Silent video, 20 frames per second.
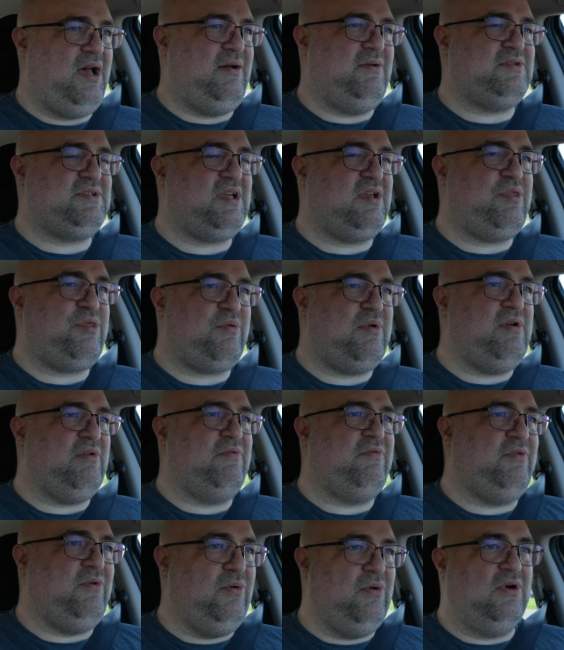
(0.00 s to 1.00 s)
I was like three
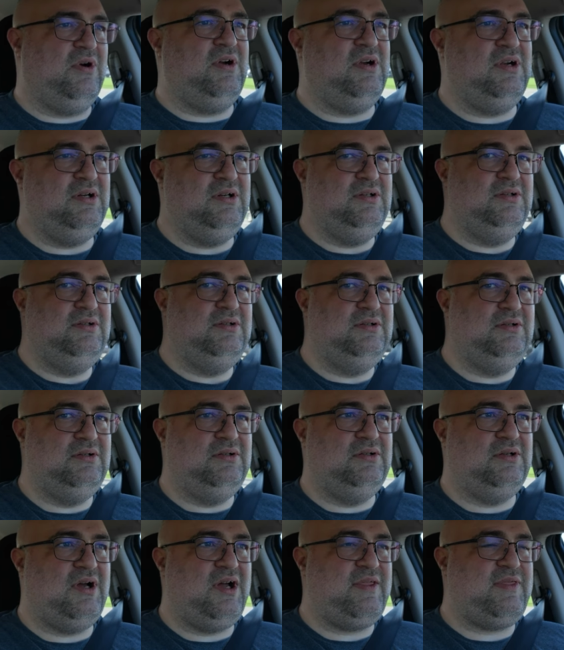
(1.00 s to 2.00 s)
or four,
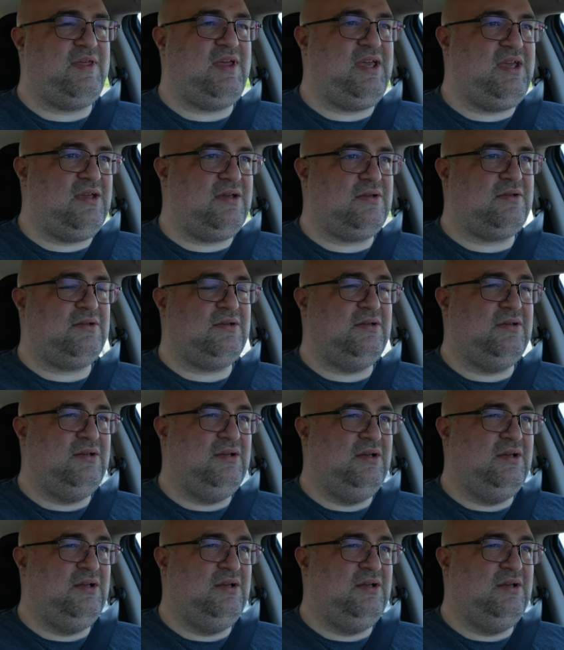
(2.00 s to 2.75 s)
I think.